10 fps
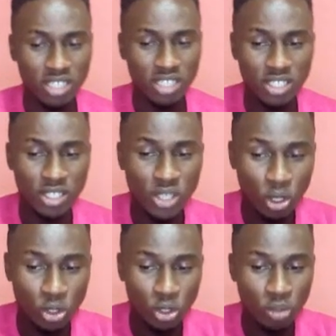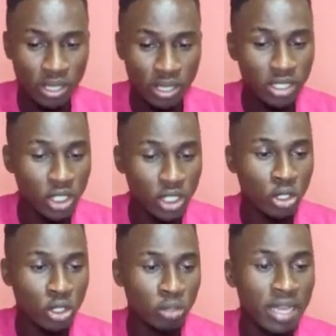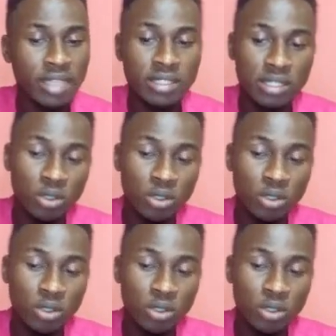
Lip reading: This is awesome, man. This is awesome, guys.